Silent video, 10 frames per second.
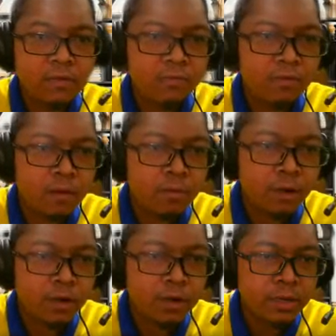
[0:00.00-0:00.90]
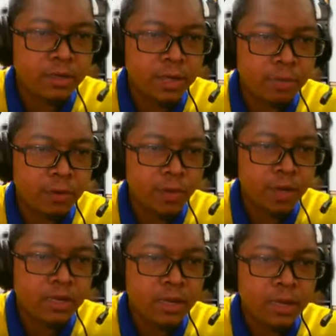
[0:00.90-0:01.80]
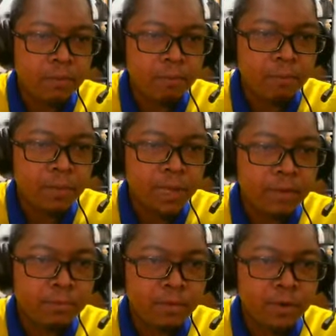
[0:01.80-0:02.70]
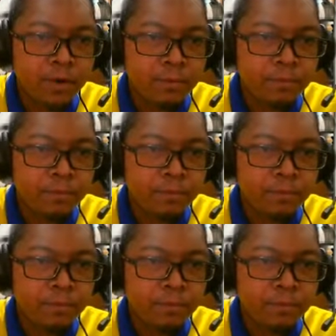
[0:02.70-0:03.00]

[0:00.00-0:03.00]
form on number 1, plane mirror.